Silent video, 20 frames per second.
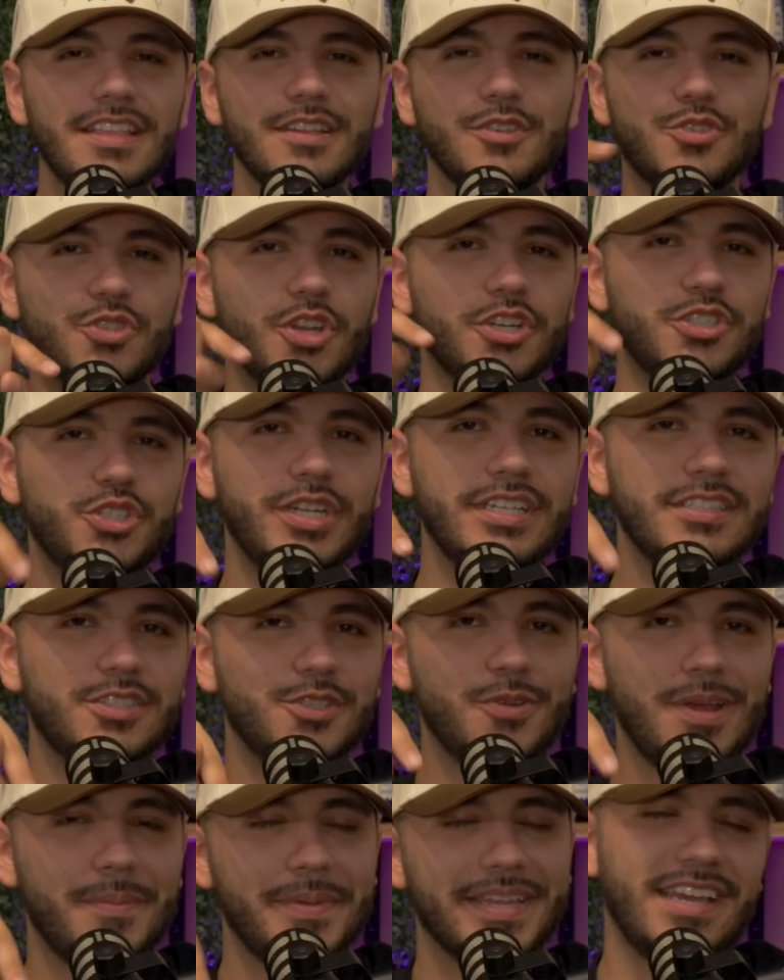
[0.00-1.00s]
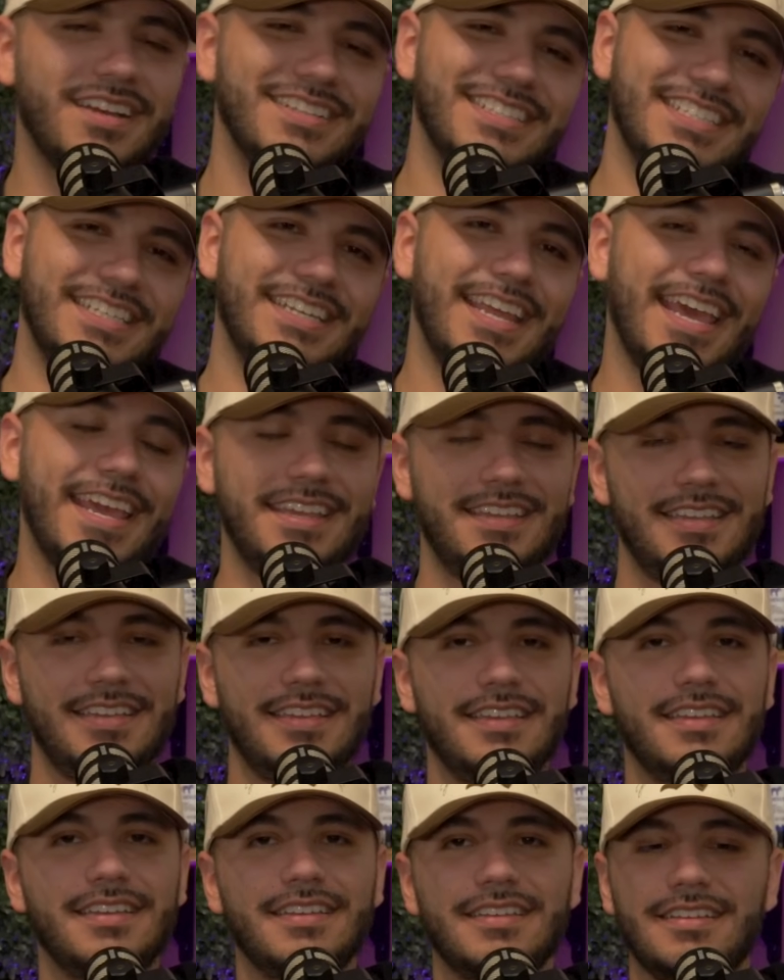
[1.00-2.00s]
Start your Instagram account today.
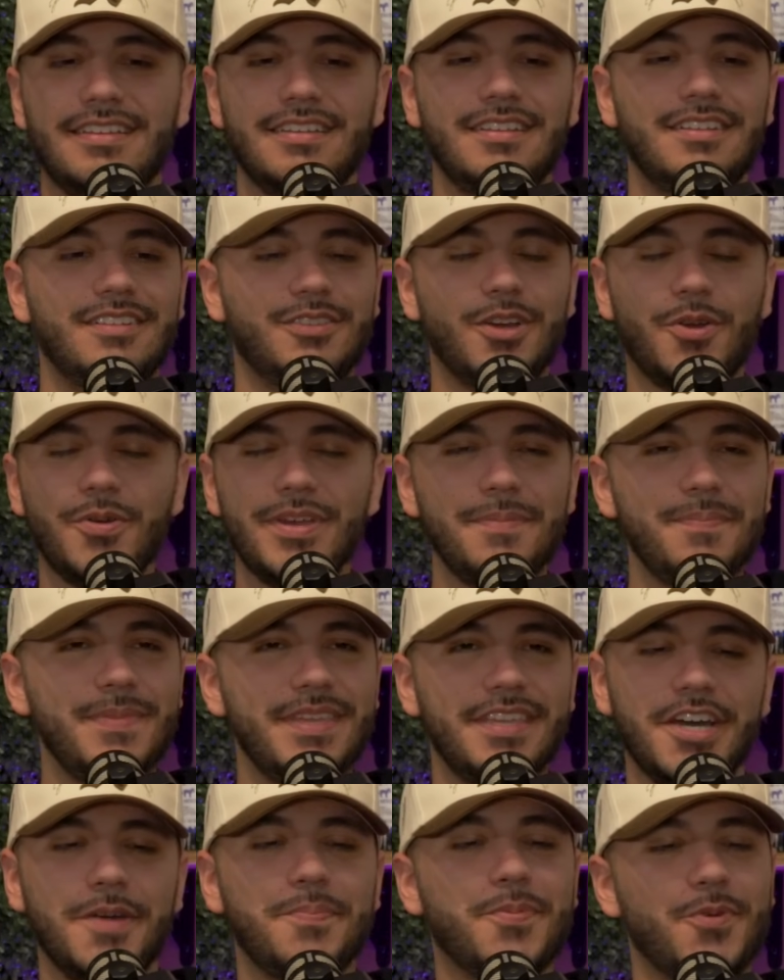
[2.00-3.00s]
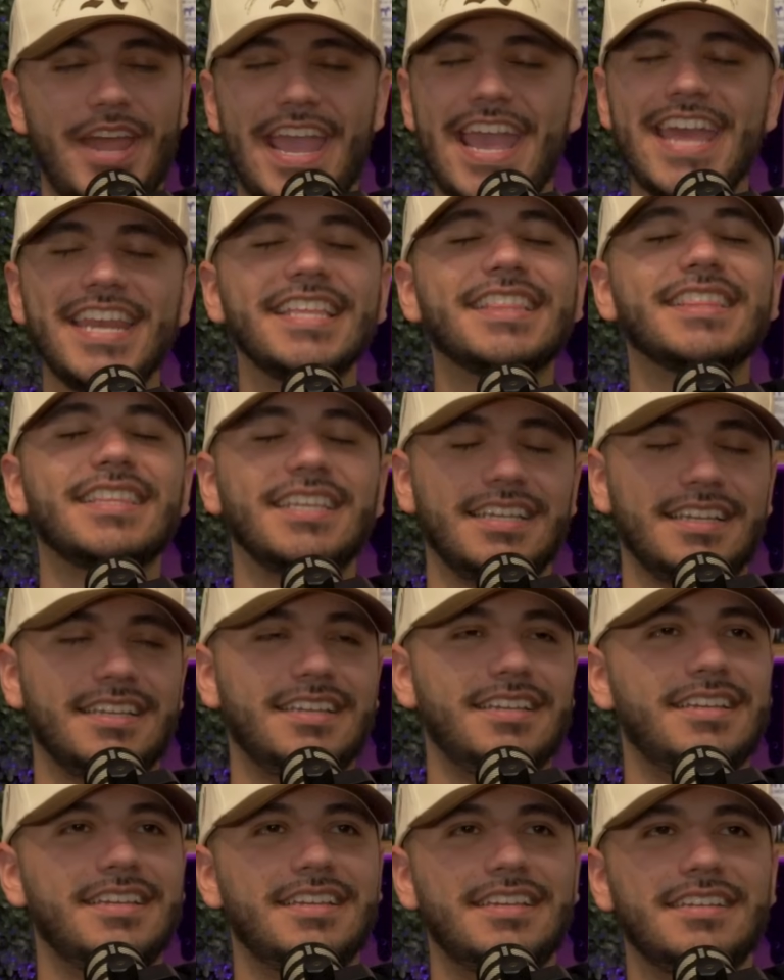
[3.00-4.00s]
Don't hit me up or anything.
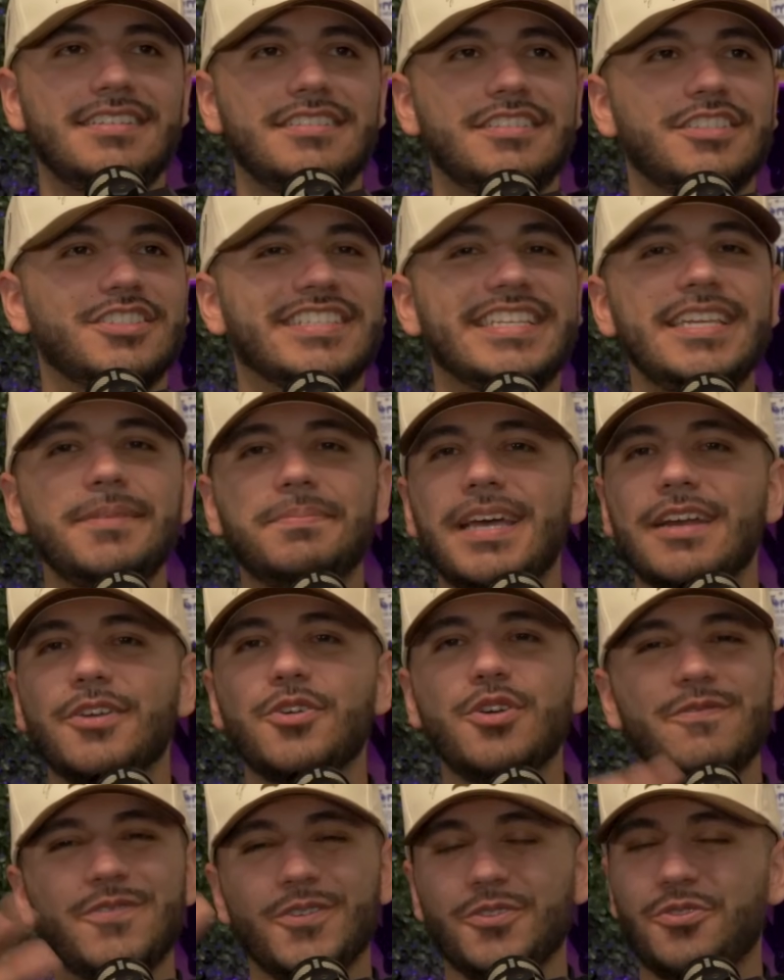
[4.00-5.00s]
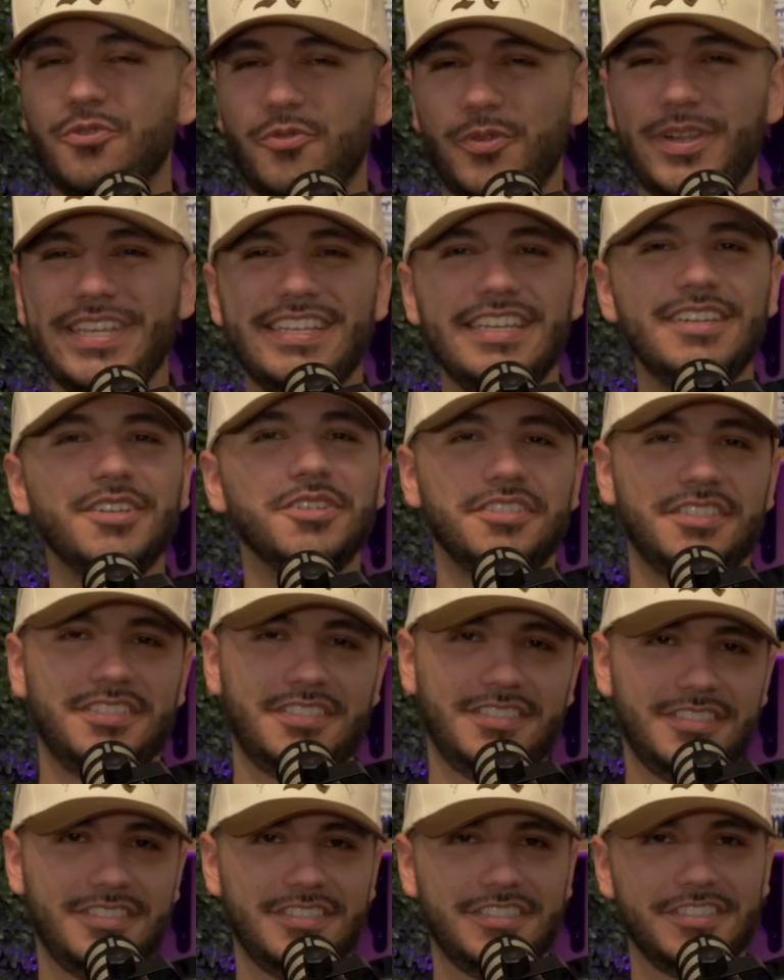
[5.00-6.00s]
Just keep that going for three
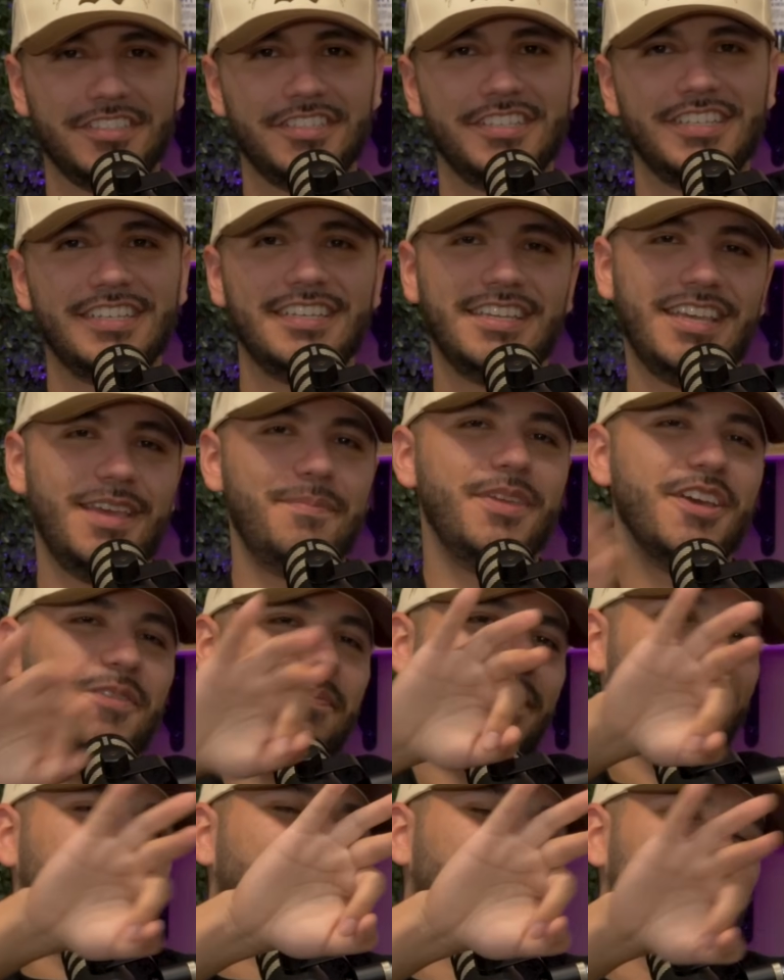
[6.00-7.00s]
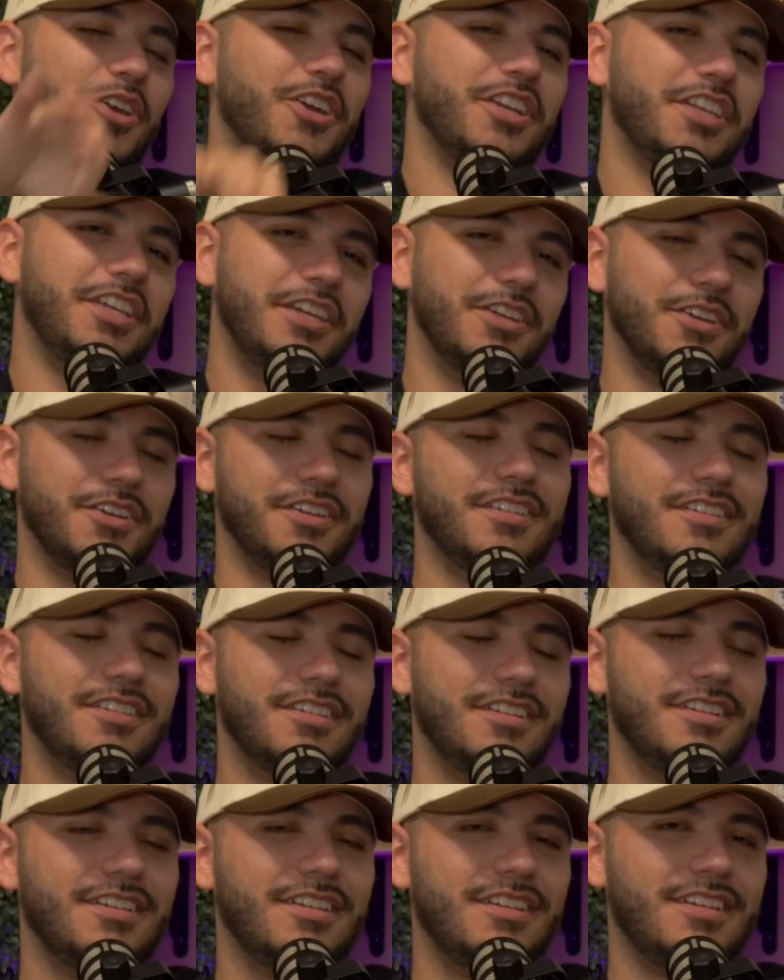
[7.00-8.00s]
years. Oh my god. Hit me up in the third year.
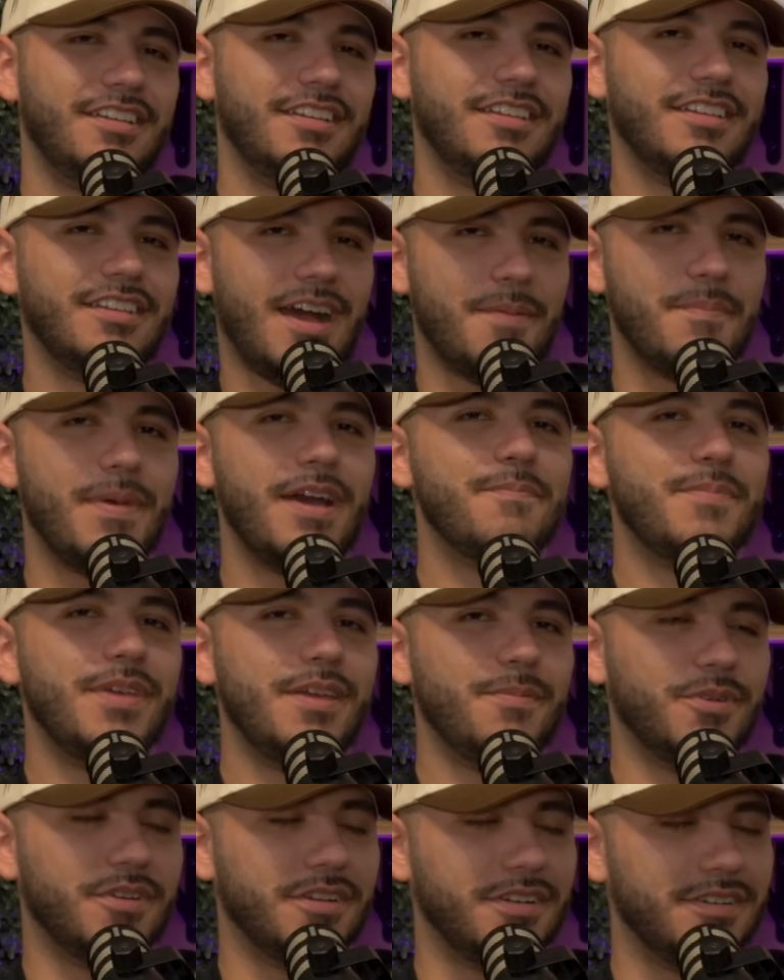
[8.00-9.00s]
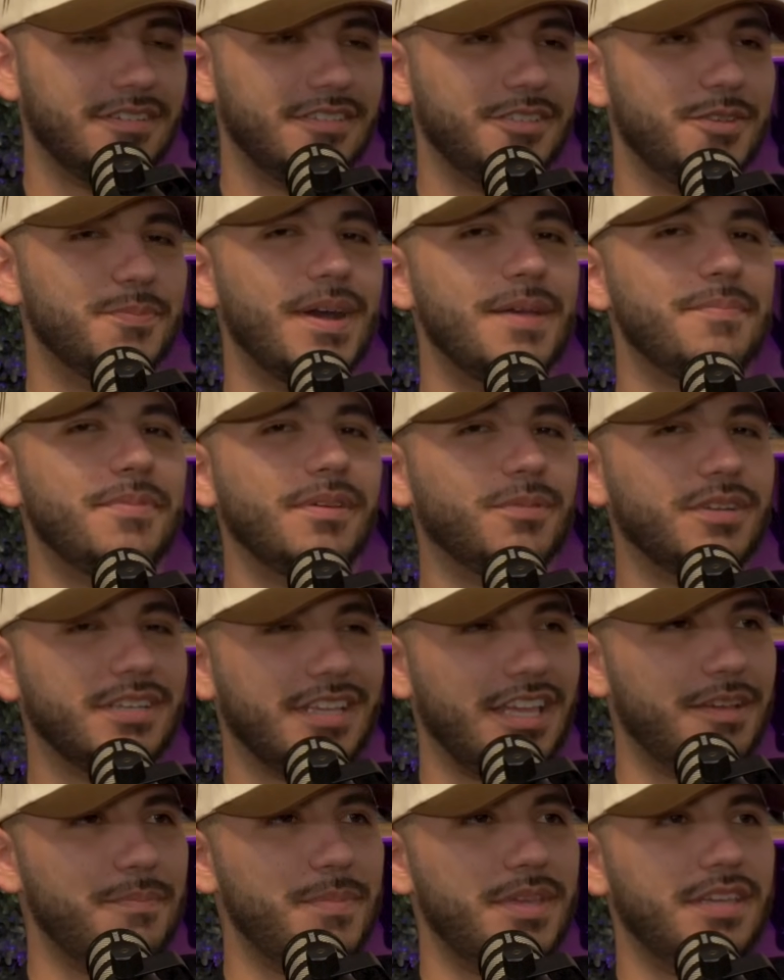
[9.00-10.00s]
I might be able to. You might be able to get